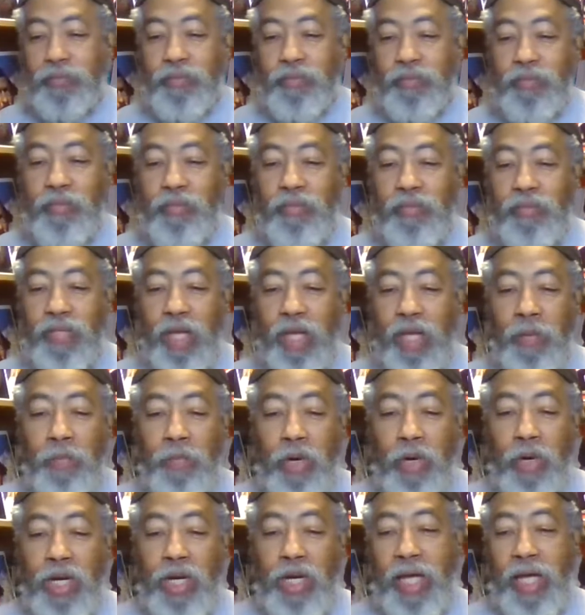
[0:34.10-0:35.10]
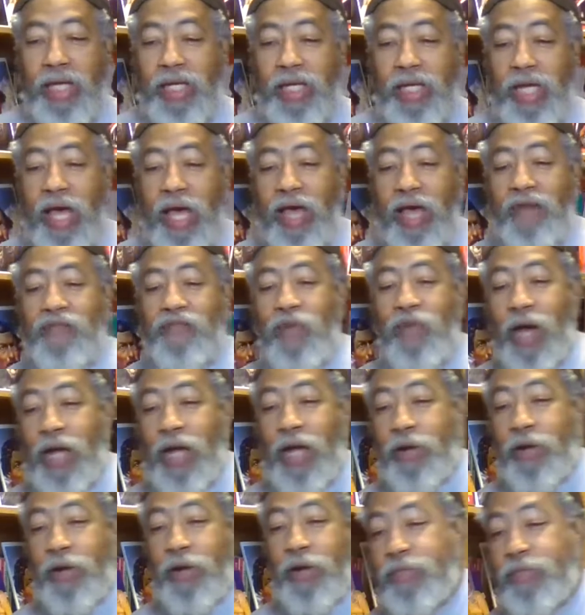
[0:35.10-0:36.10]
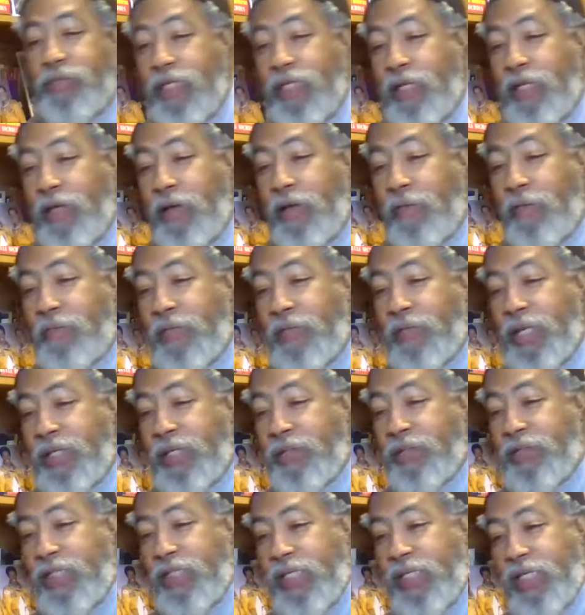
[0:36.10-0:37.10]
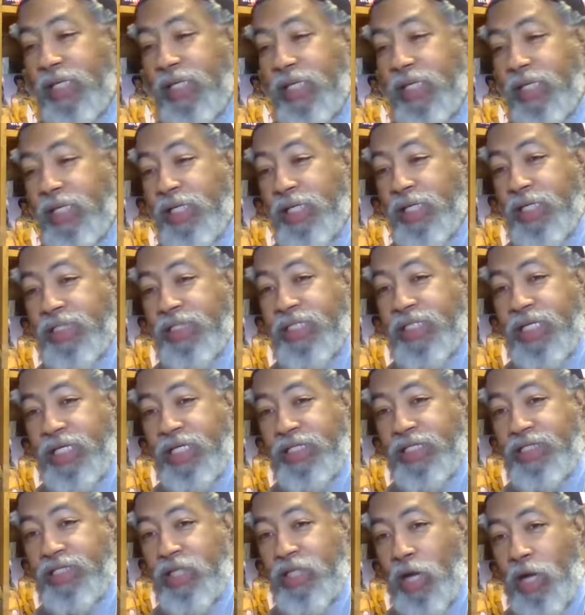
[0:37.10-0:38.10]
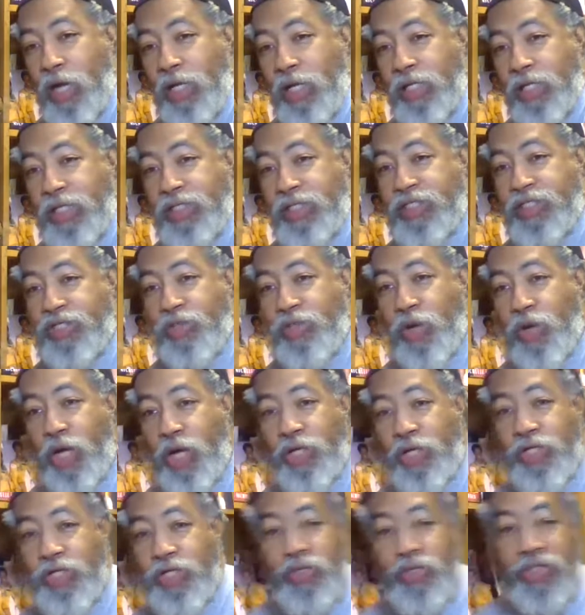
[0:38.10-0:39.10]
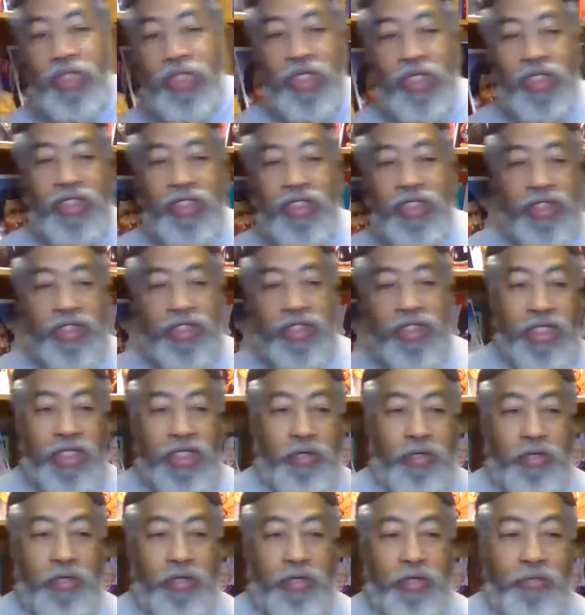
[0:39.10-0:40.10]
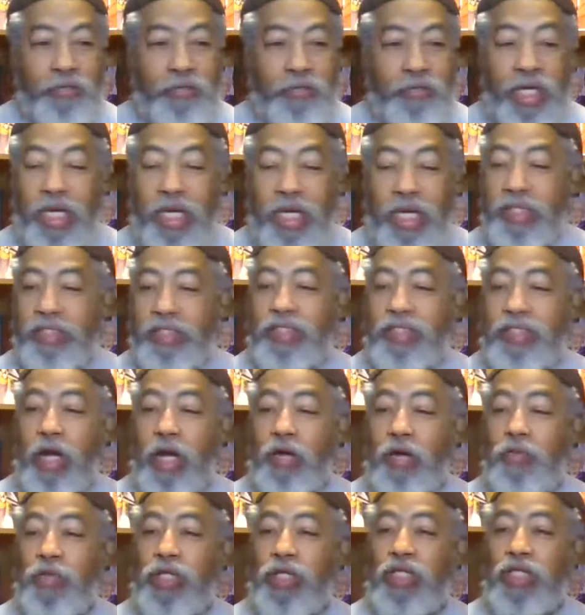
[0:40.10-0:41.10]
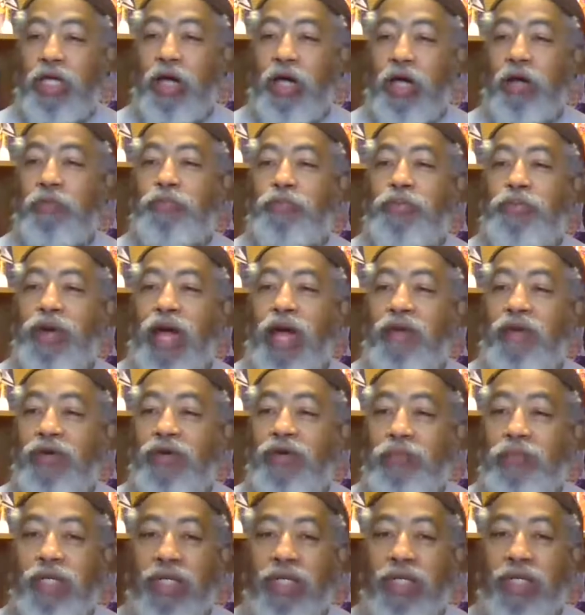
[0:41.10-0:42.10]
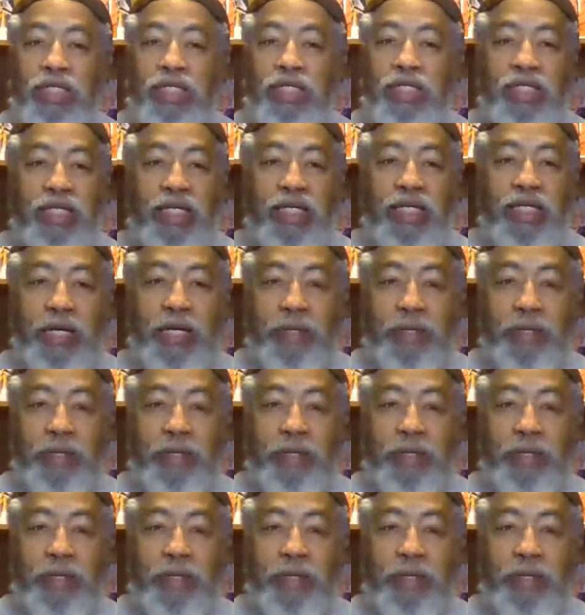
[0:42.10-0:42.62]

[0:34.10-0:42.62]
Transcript: More like a live wire. But let's get started. Let's do our due diligence here and start with our proverb of the day.